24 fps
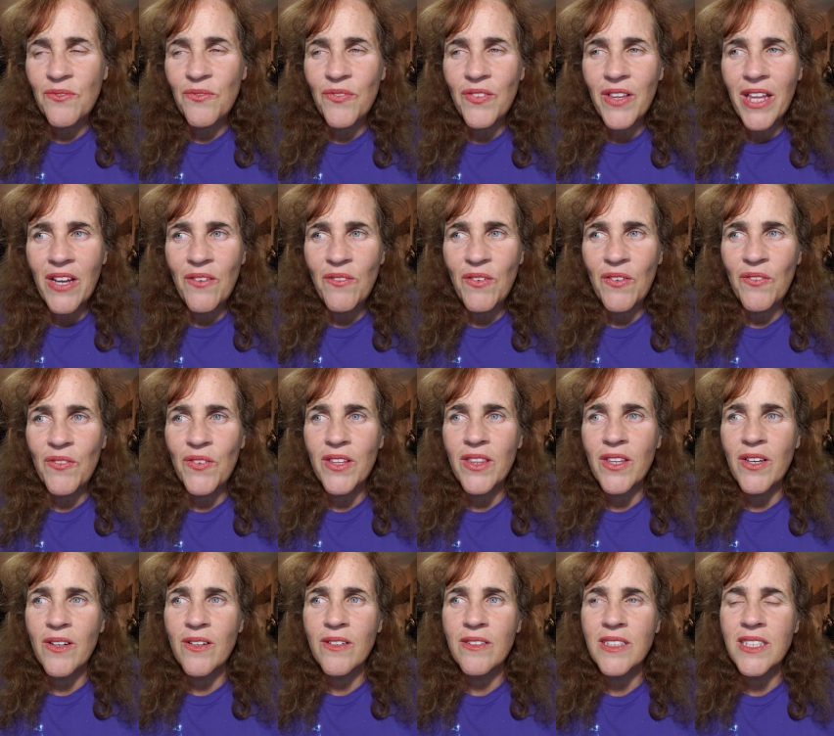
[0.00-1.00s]
flavor for
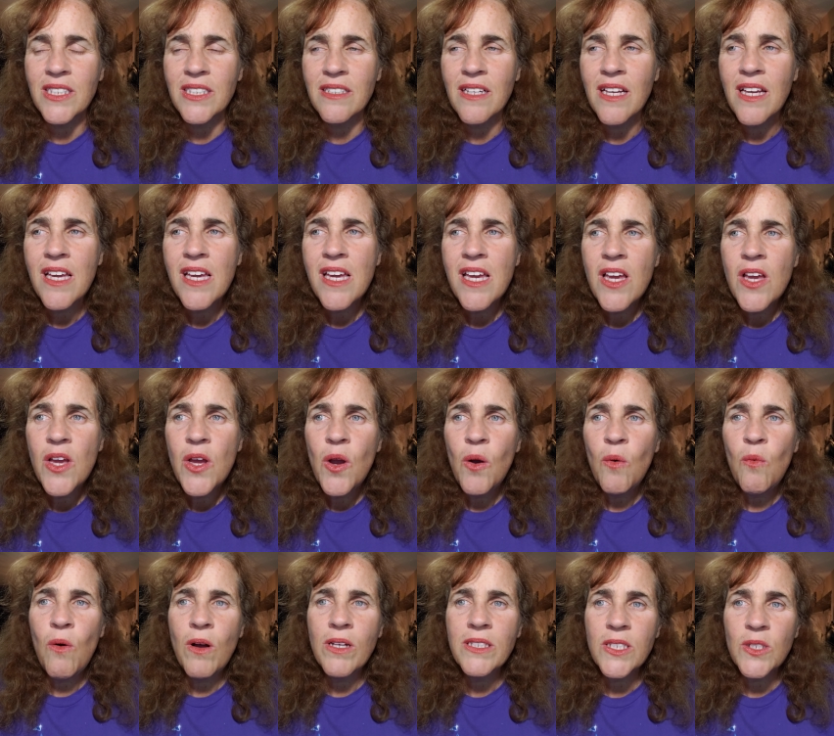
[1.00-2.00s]
those.
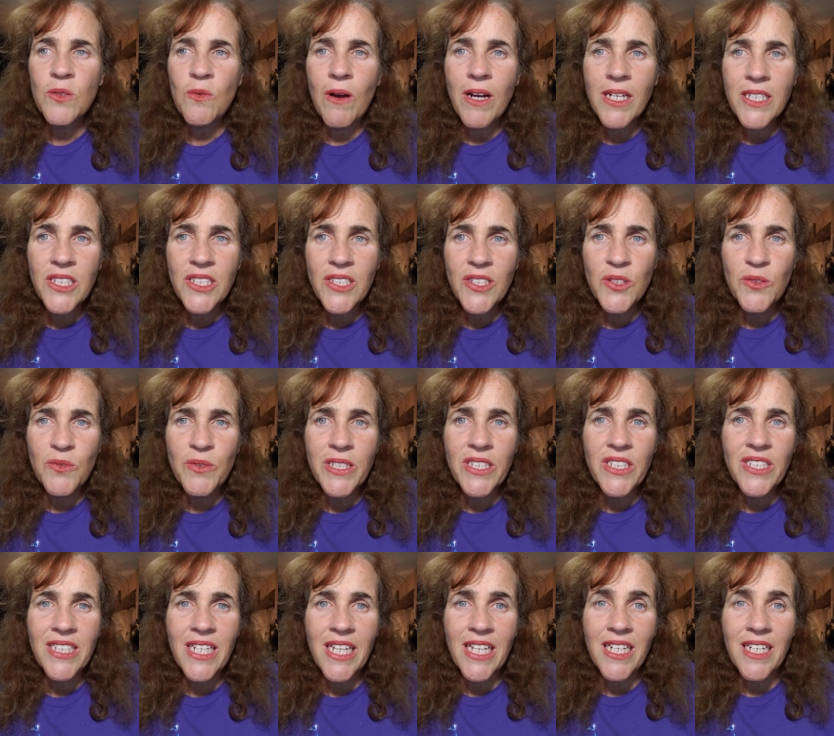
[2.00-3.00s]
While squash
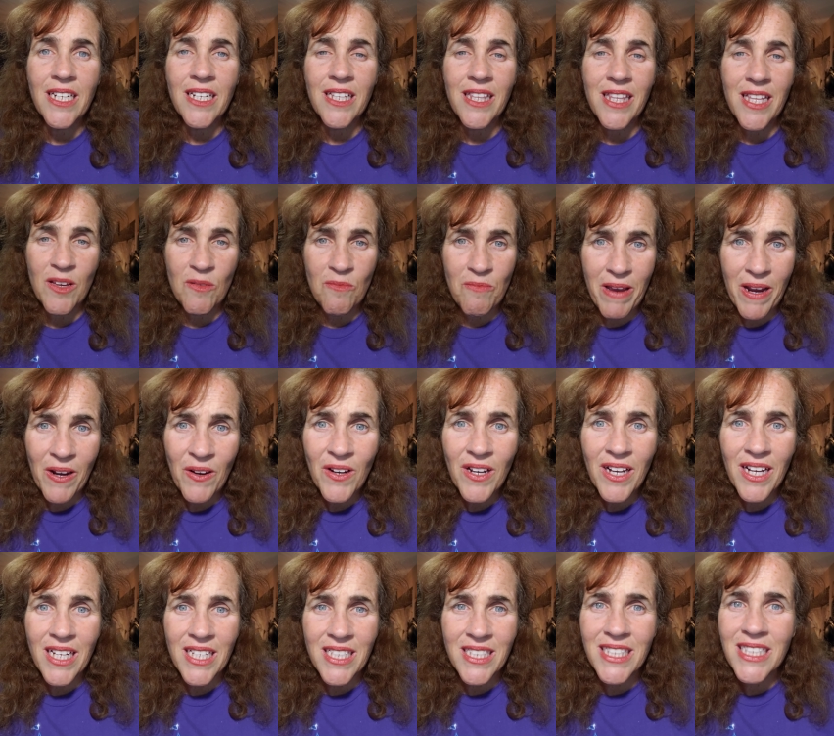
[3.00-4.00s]
originated in the
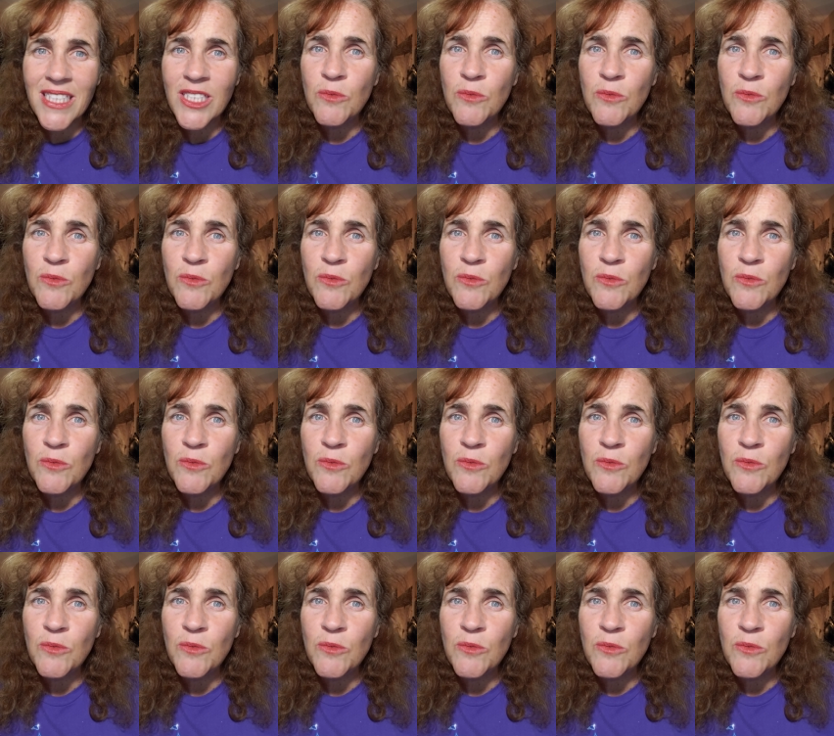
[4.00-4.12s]
Americas,